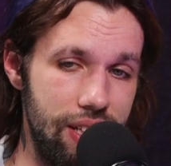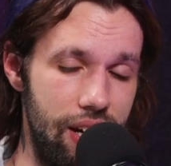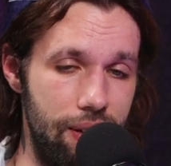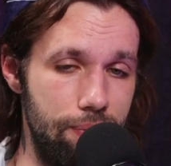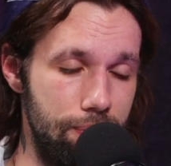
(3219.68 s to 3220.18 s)

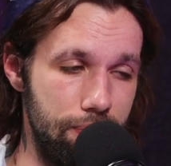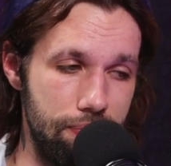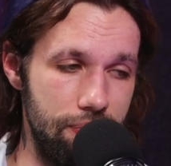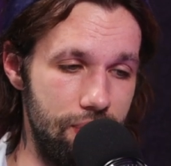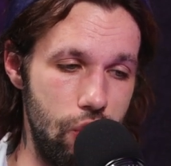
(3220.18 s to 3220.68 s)
kind of
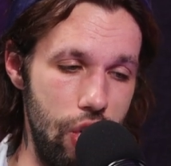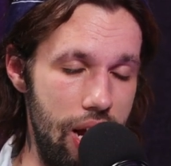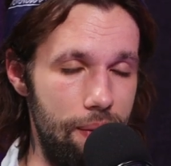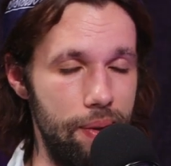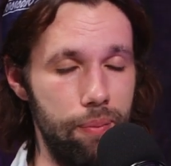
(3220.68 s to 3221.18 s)

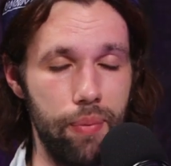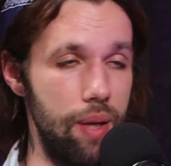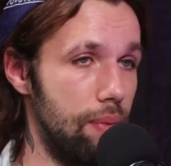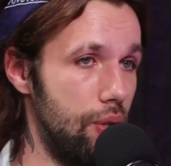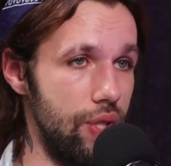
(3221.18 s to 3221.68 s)
jammed and
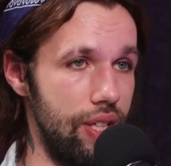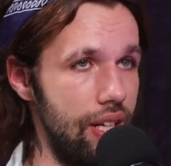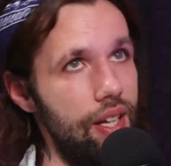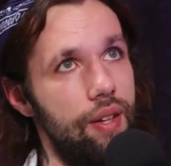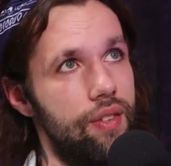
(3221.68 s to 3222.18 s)
played music,
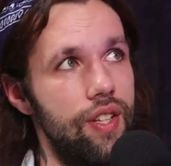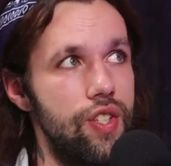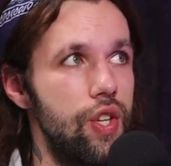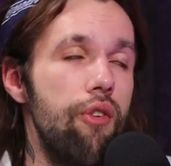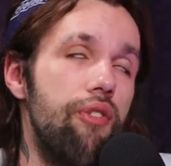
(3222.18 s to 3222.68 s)
and
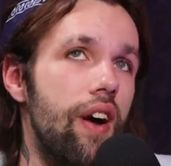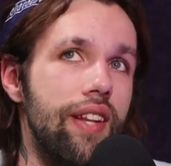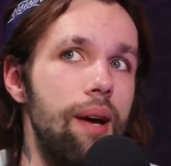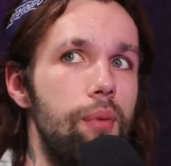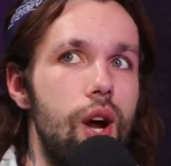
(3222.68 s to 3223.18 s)
it's so
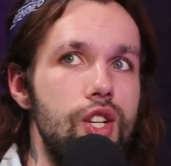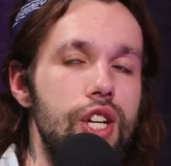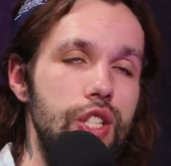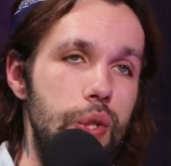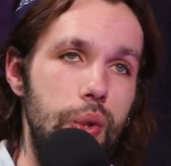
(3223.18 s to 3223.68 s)
fun, that
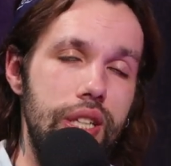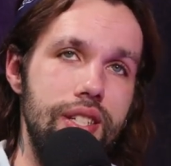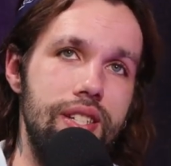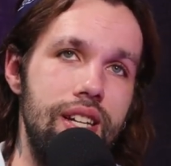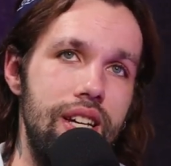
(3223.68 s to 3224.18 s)
project too,
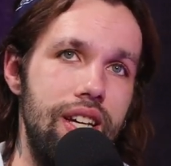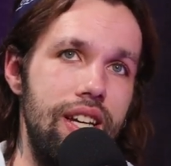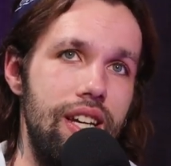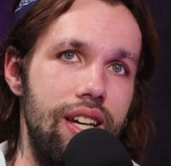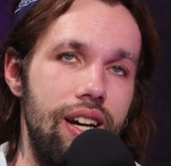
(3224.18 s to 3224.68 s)
because
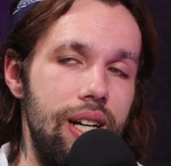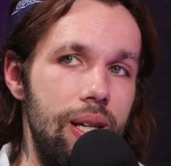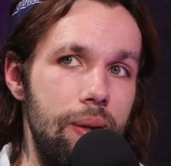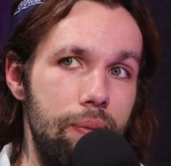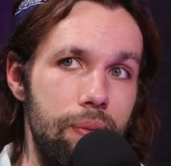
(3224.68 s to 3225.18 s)

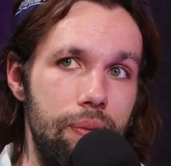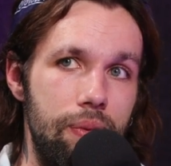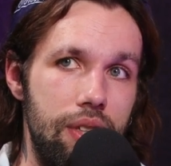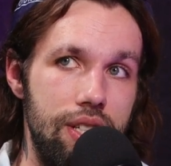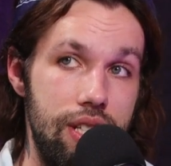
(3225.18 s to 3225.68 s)

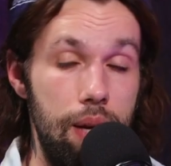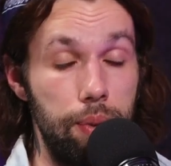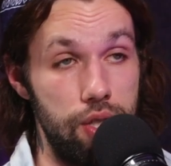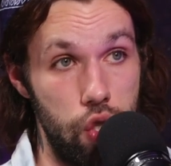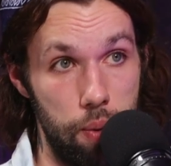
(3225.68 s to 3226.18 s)
Nate
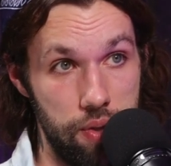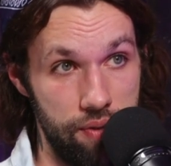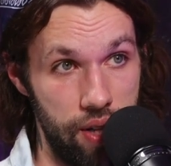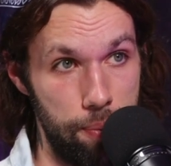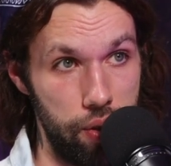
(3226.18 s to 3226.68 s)
plays drums
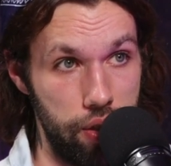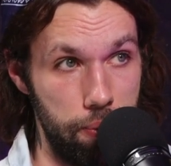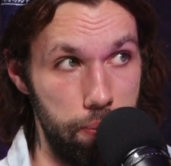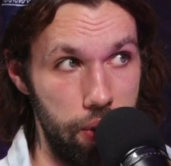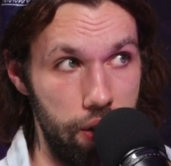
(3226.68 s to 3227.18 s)
in Viper
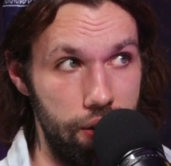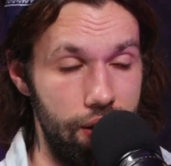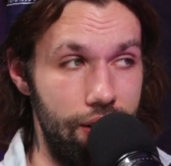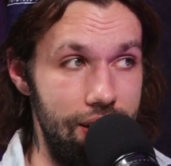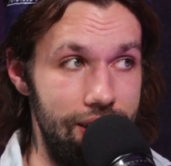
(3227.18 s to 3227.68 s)
Club,
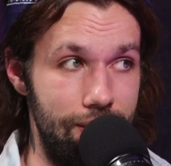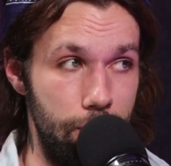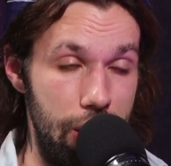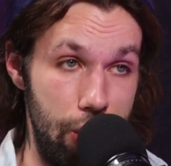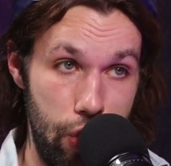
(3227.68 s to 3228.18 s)
but he
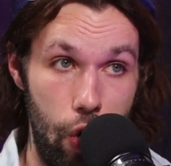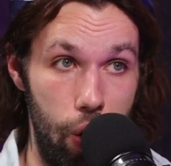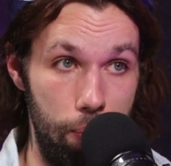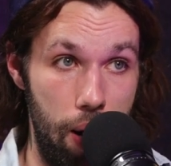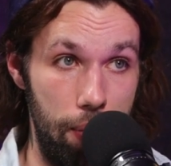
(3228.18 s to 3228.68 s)
plays
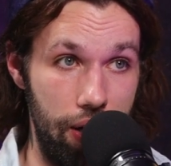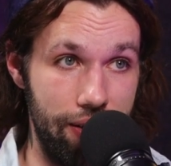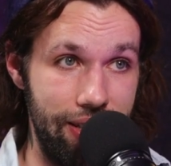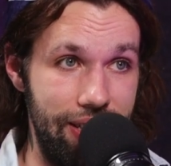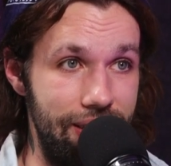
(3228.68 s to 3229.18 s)
guitar in my
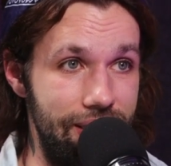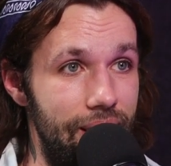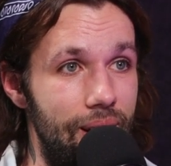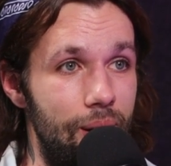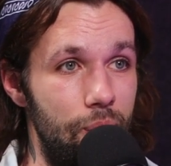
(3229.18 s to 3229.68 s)
band.
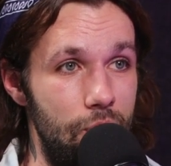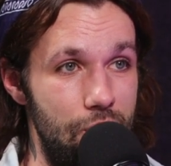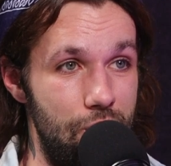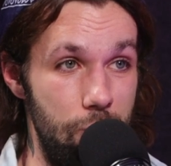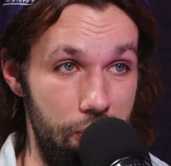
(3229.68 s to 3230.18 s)
which
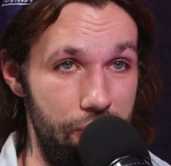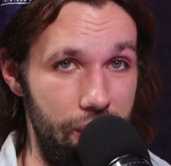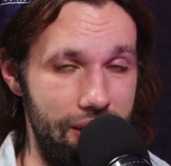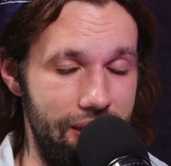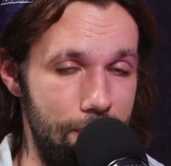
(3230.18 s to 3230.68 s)
is super
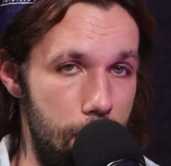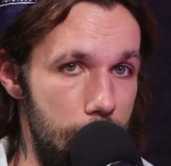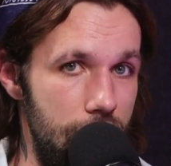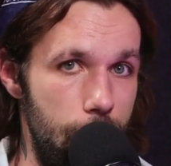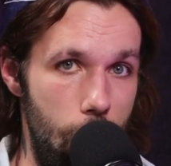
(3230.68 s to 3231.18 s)
fun. And then my
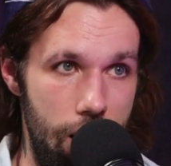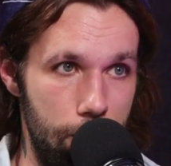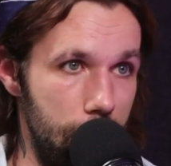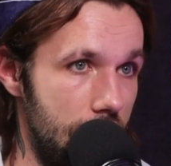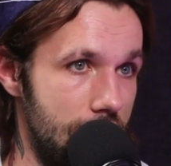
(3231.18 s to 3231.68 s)
buddy
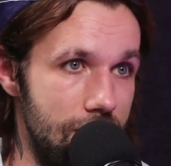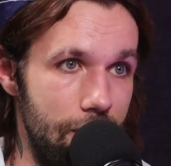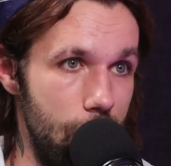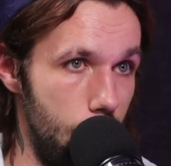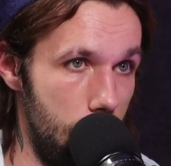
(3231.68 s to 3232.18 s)
Graham plays
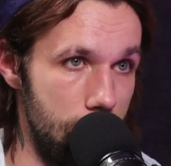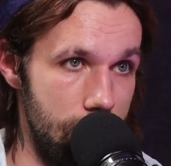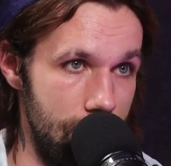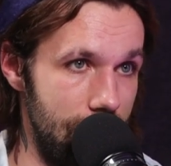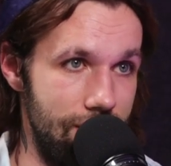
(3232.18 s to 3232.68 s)
on the
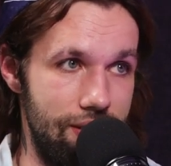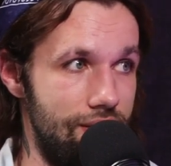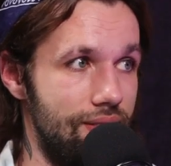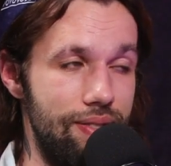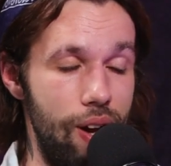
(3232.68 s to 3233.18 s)
drums, and
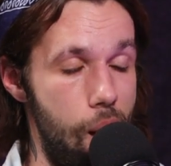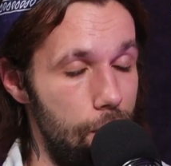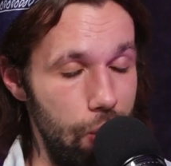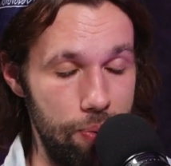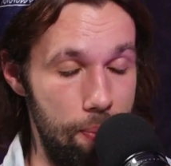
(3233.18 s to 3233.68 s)
he's
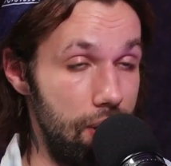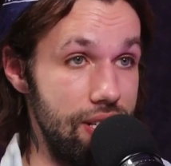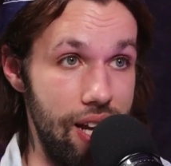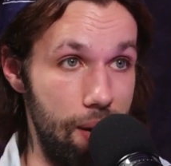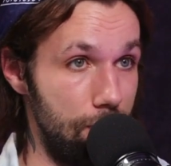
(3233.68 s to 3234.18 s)
phenomenal. My
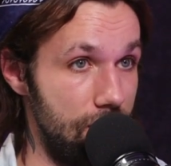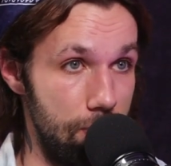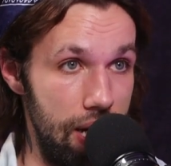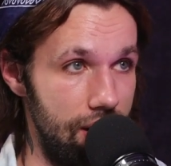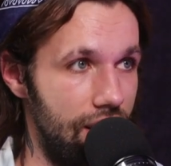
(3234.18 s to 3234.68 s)
buddy Zach plays
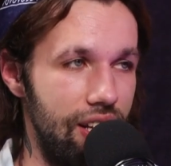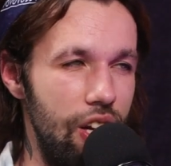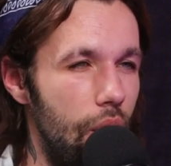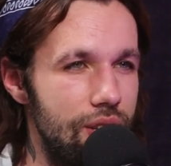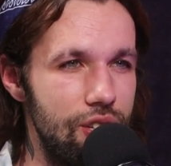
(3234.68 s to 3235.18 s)
bass.
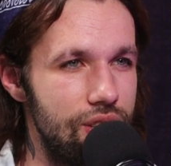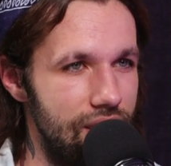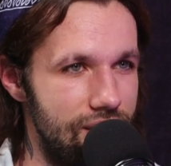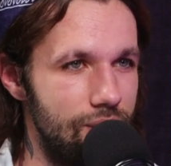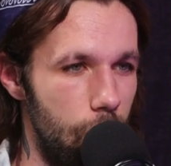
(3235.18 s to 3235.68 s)
You know,
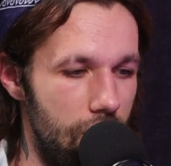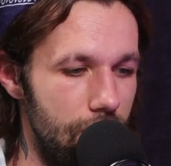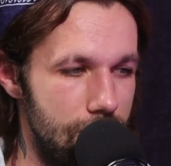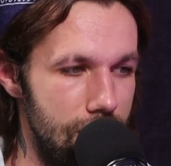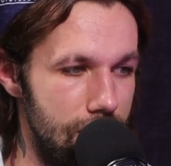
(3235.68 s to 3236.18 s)
it's one of
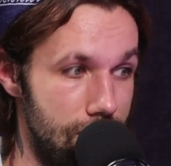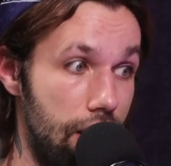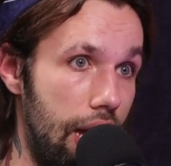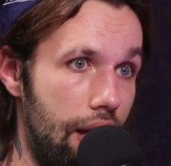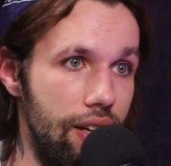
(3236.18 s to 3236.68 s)
those things,
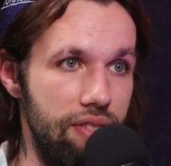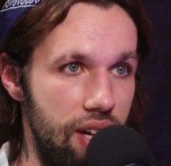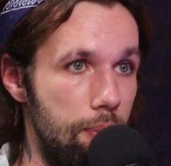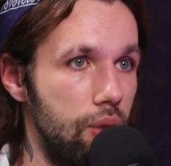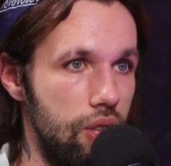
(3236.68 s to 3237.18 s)
again, like
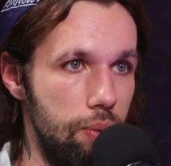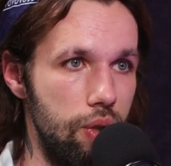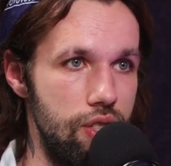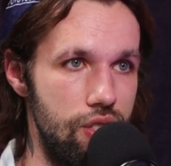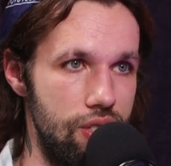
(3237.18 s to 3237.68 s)
Viper Club,
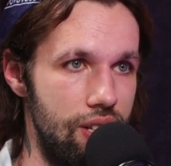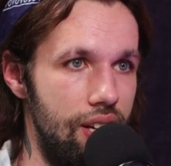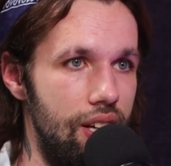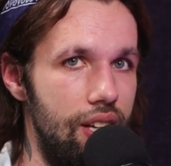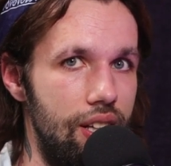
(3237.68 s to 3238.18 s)
where it's just
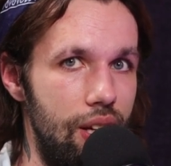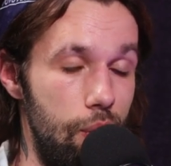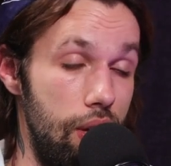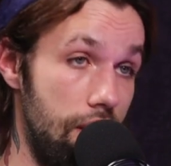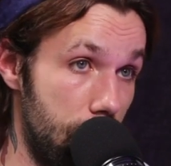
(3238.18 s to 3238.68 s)
like
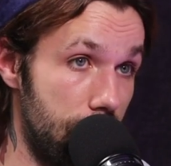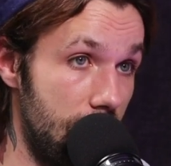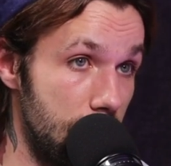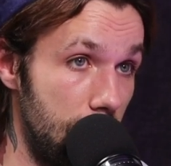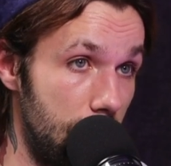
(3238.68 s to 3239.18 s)
we can have our
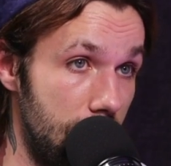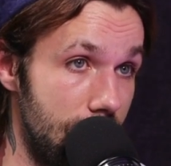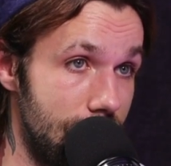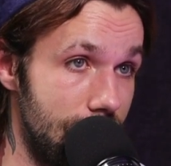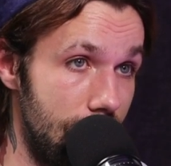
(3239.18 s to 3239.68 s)
friends play with
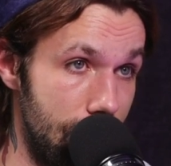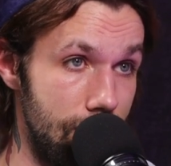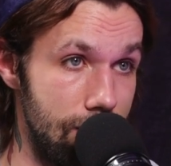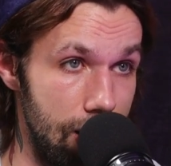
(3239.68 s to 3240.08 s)
us, and then it's